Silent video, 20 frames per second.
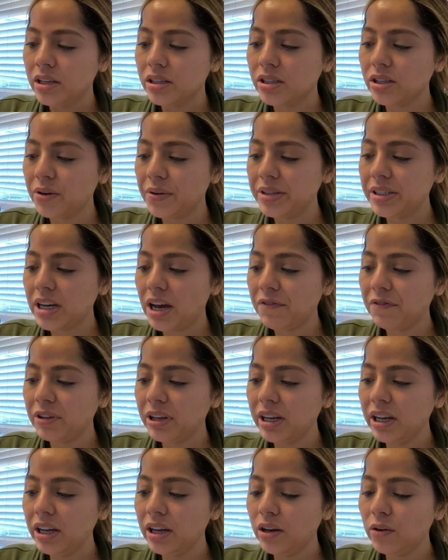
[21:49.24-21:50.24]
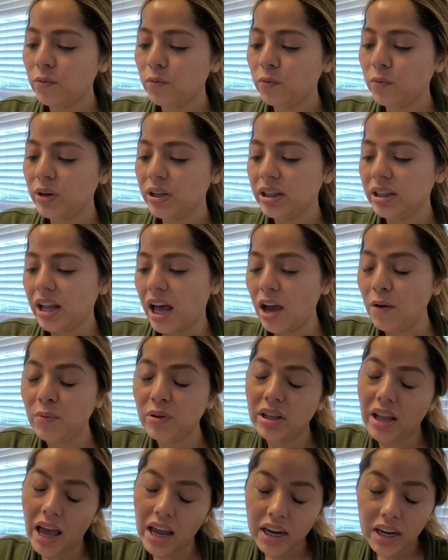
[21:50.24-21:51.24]
So it definitely would, I
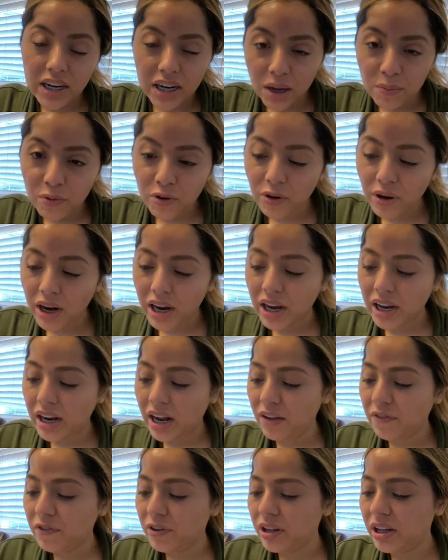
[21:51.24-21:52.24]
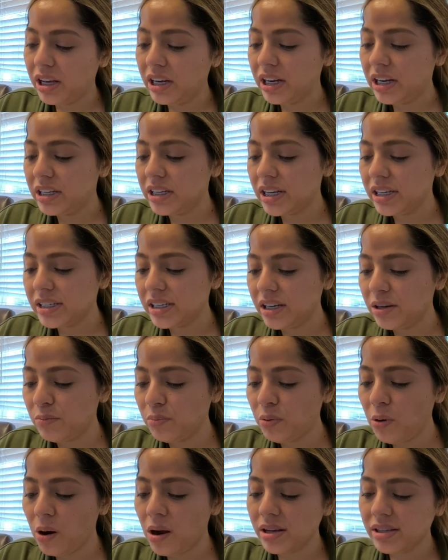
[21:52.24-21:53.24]
would like an upgrade. I feel like it doesn't
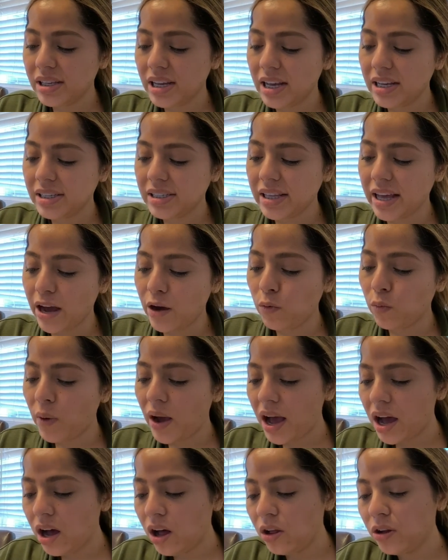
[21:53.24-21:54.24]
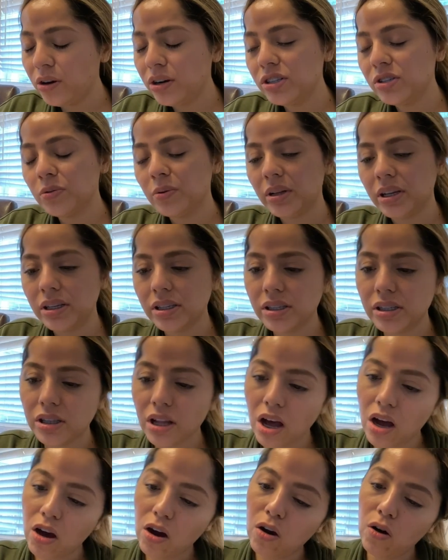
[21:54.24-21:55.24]
process that well, or it's really
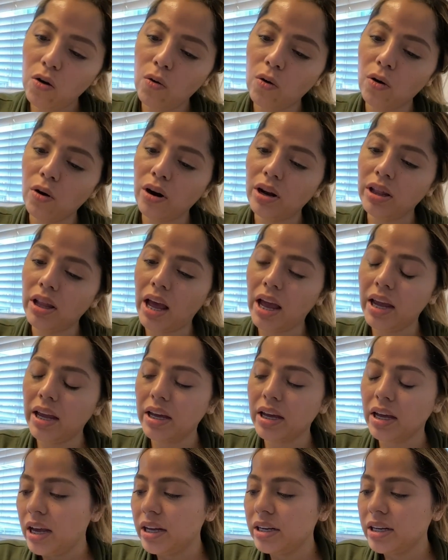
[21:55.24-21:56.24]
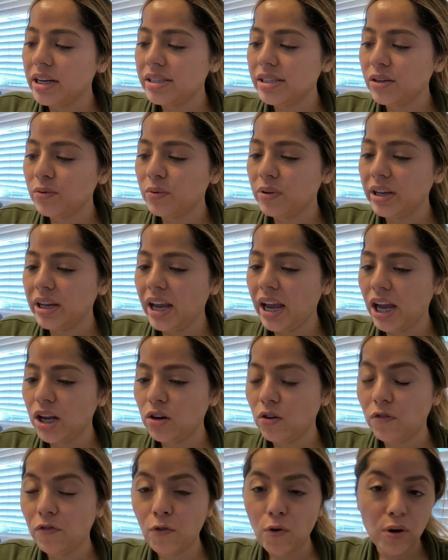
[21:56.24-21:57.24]
slow, or like it doesn't really
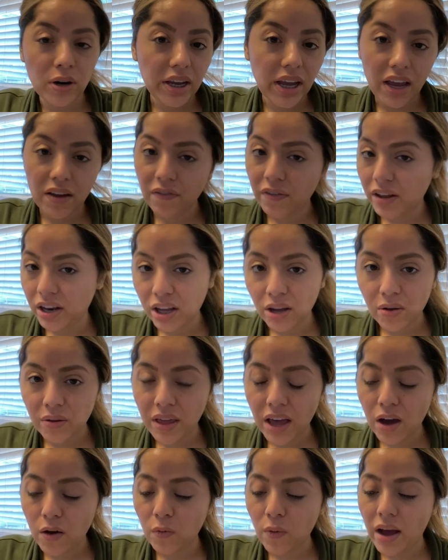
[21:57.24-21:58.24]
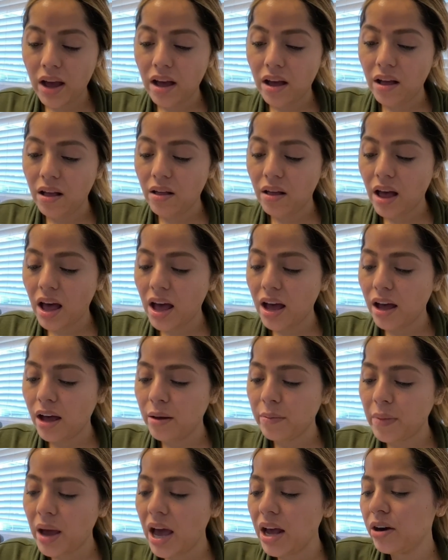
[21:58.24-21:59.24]
handle 4K video that well.
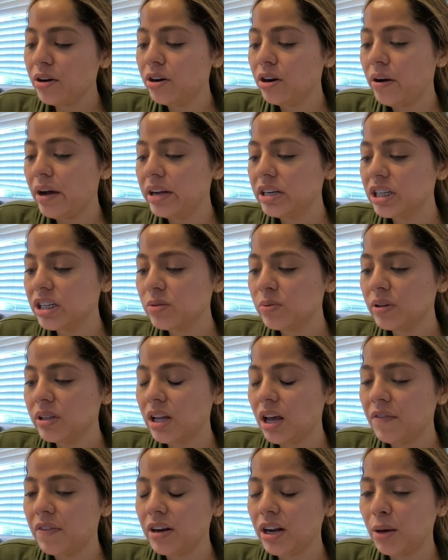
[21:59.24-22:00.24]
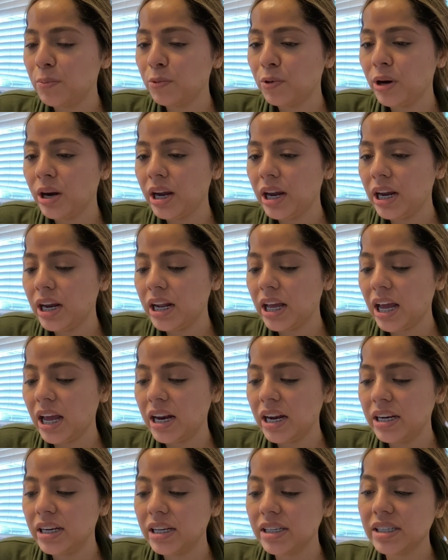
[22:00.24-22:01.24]
I don't know. I just would love an upgrade,
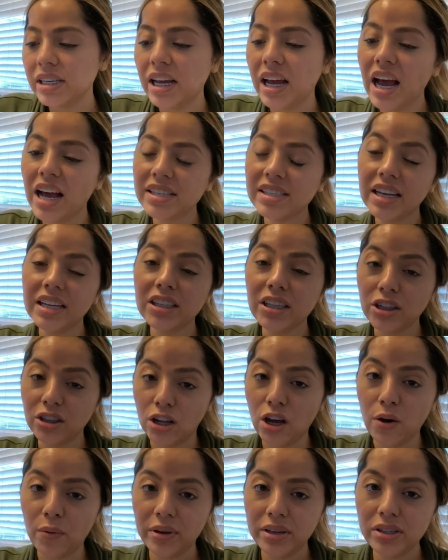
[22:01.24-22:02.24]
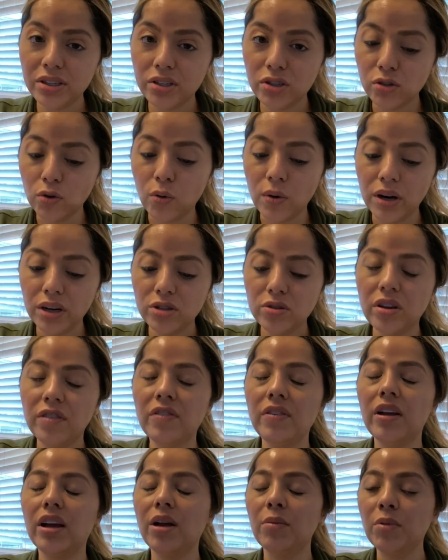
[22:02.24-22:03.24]
and it does, it has like the lowest storage. So I
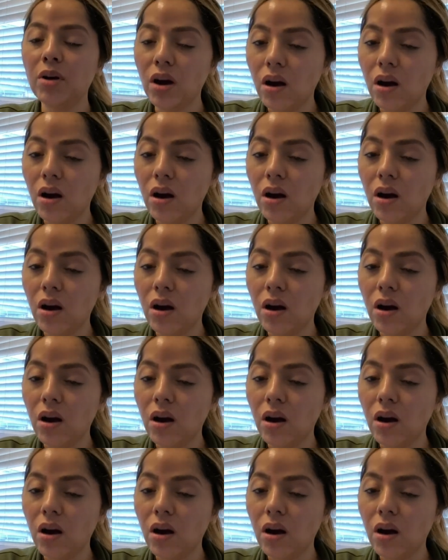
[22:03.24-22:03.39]
feel like I'm